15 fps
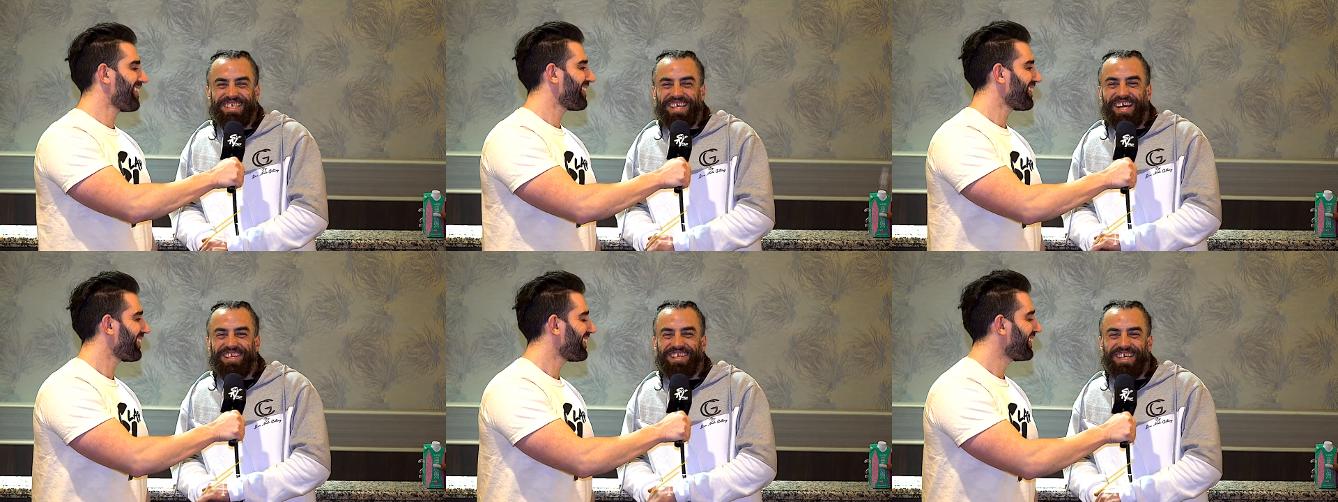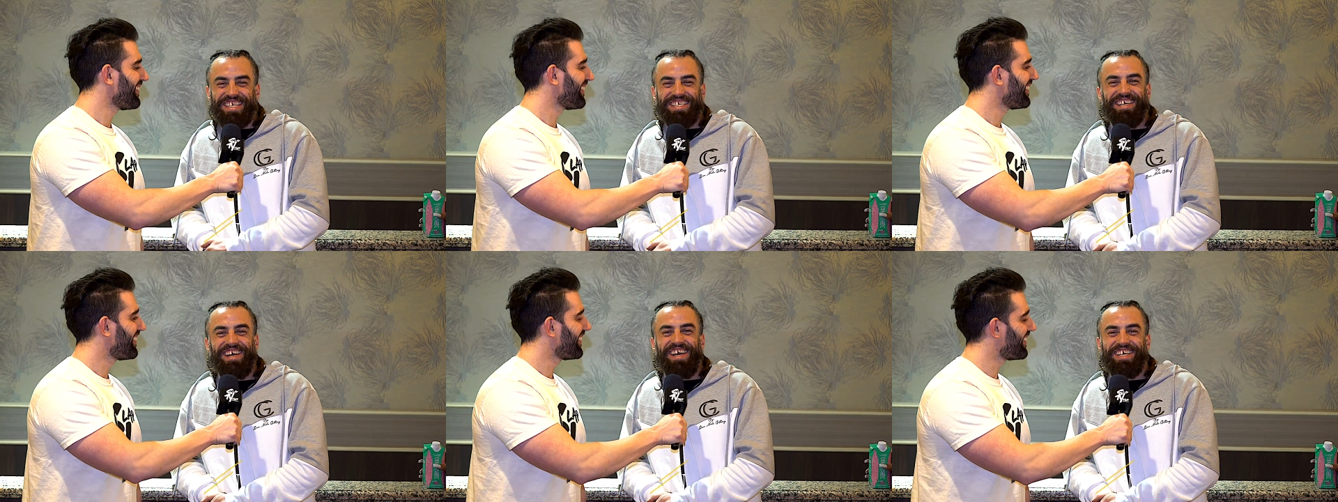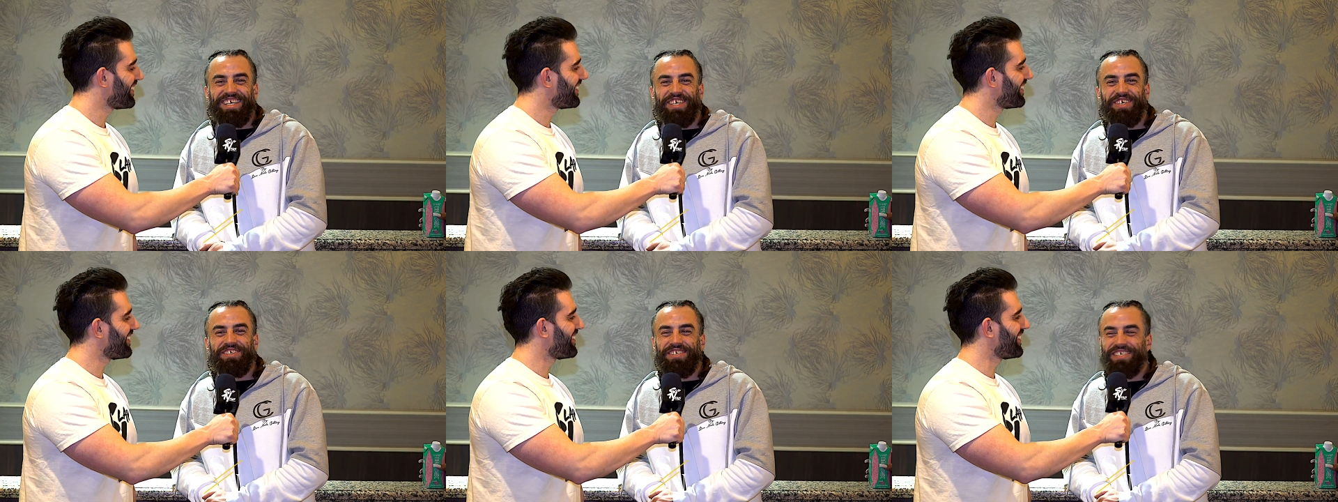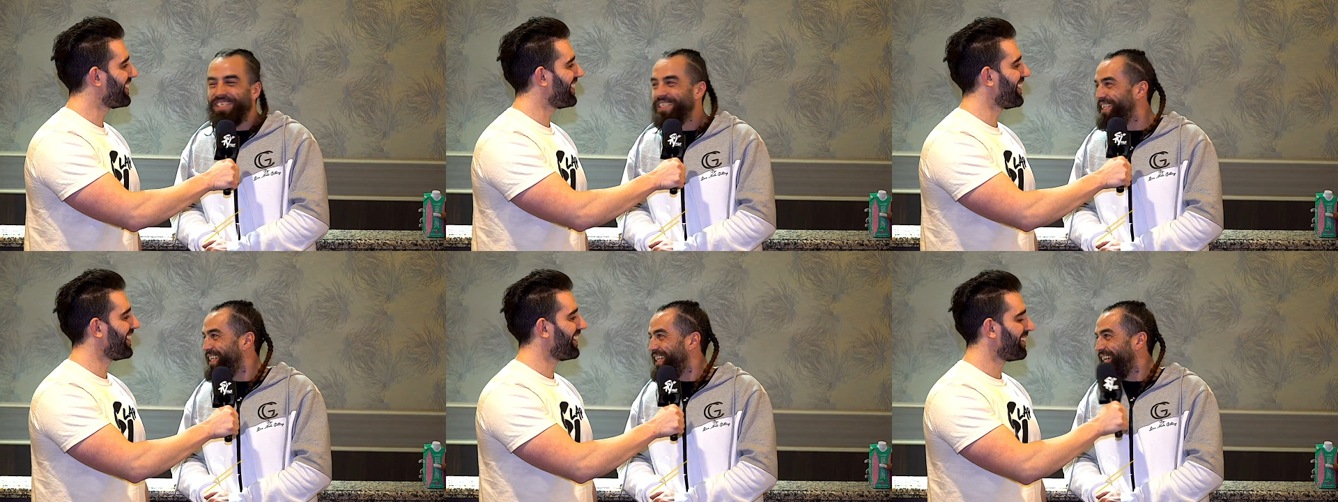Speaker 1: South Lake Tahoe,
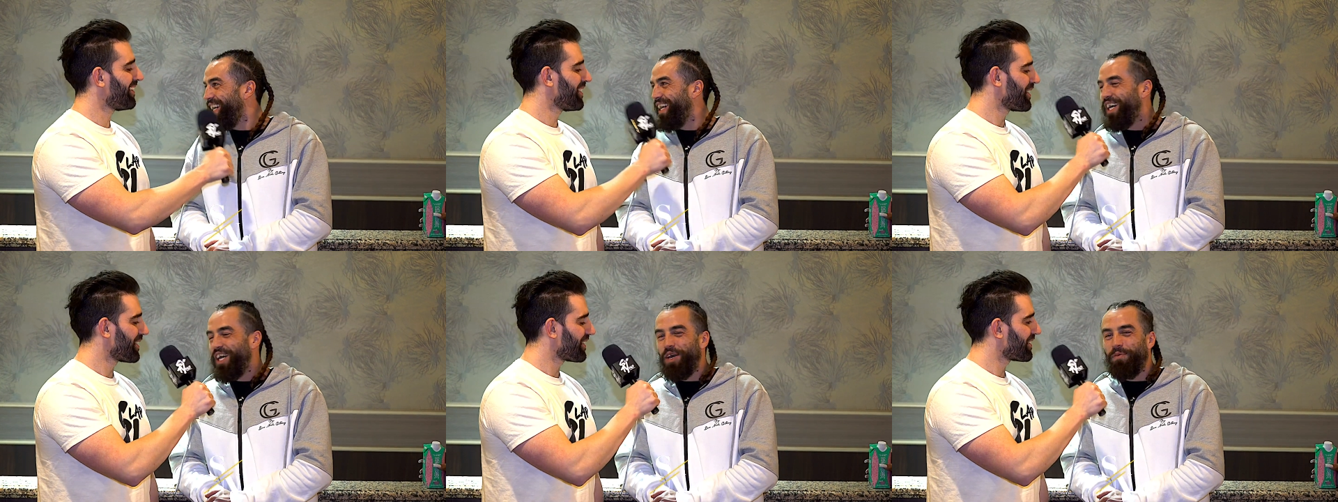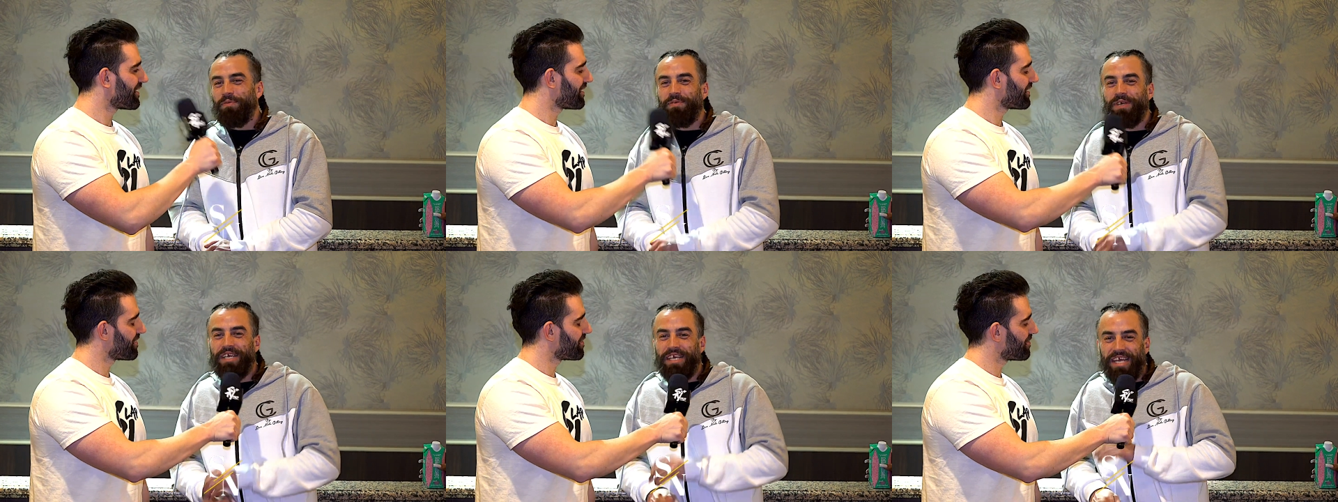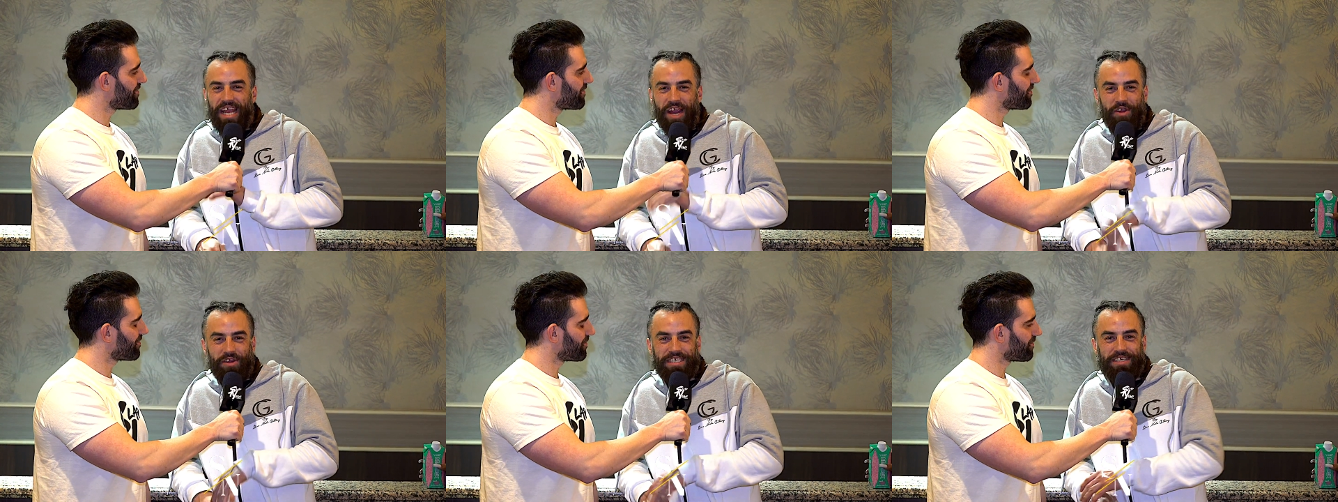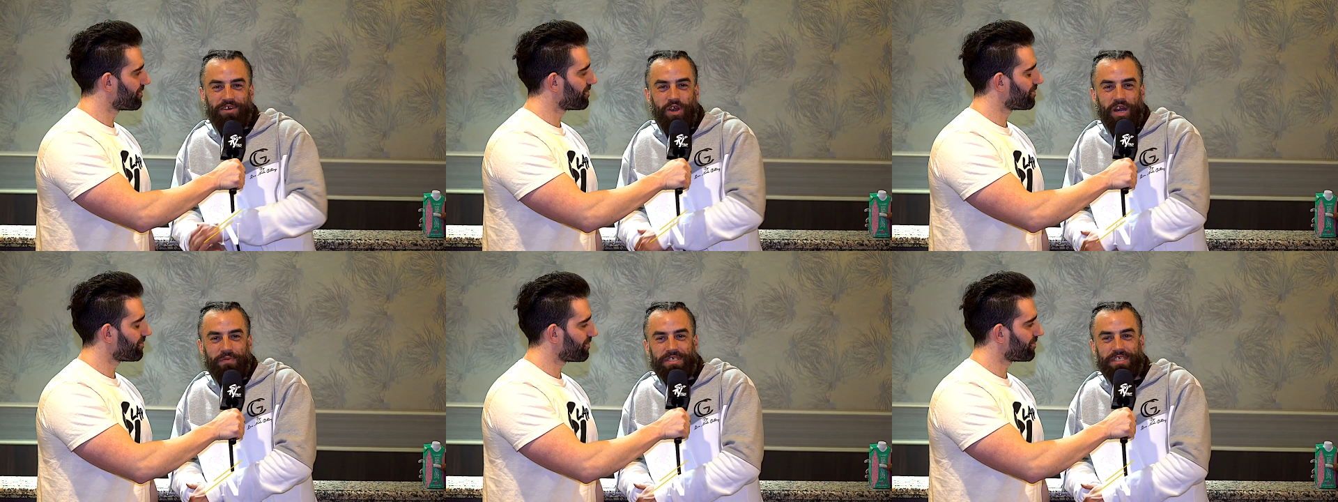yeah. Harris and
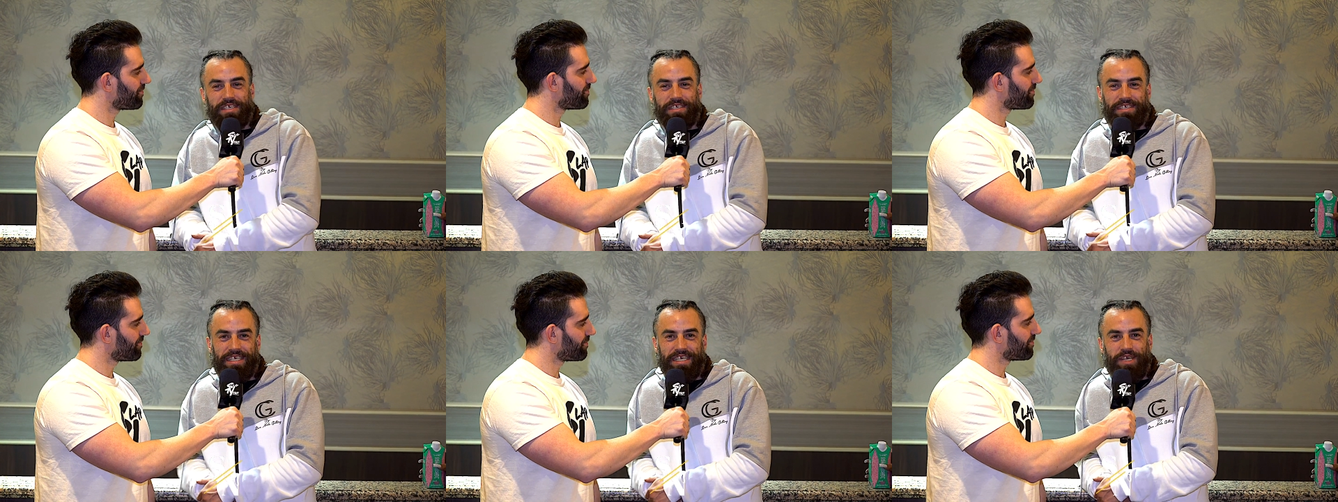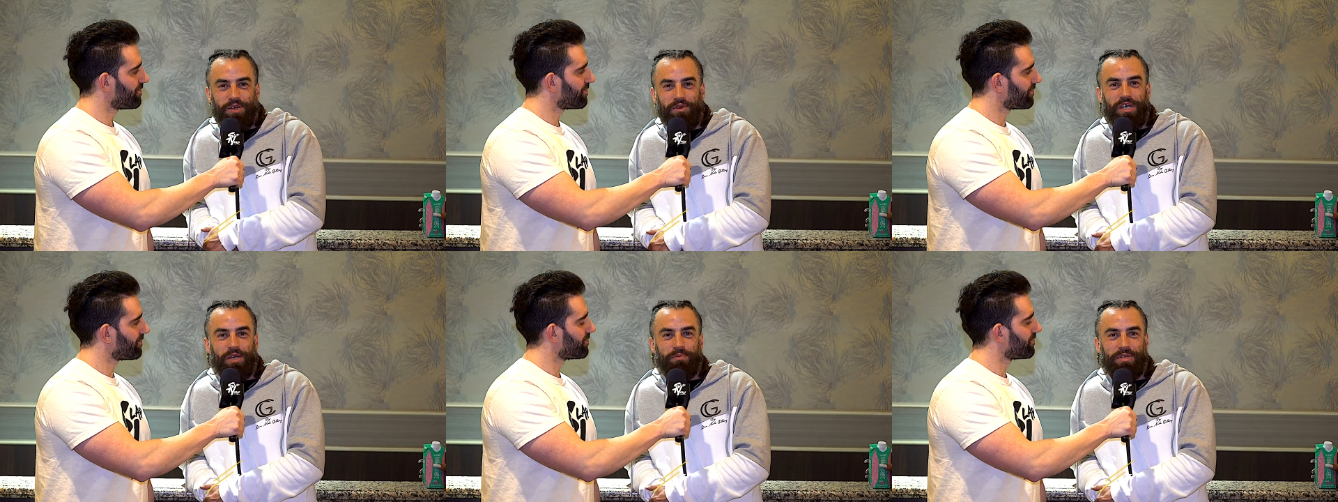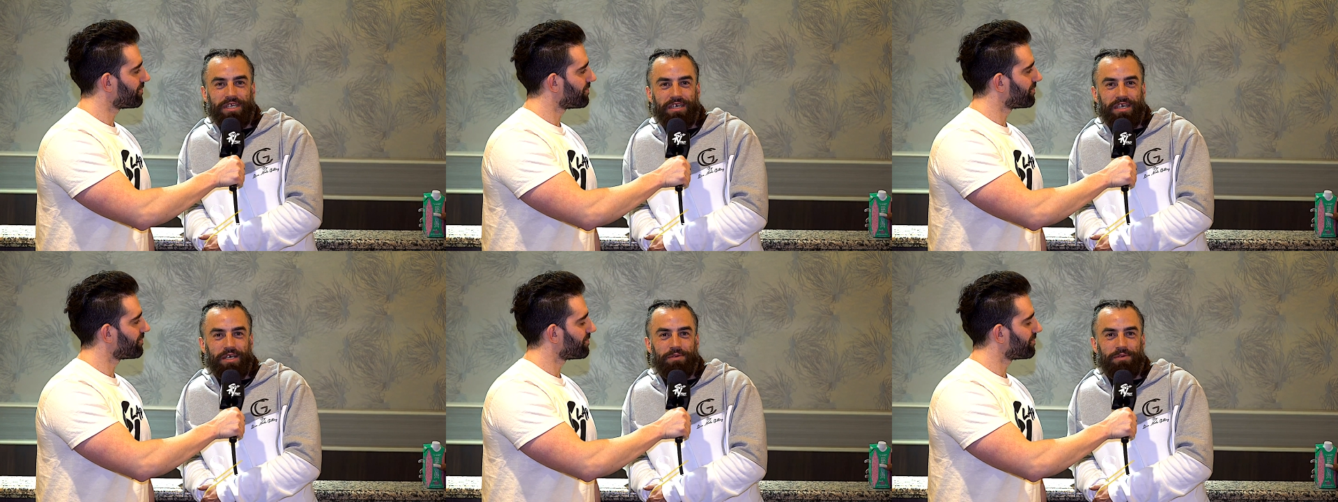Harvey's Casino up in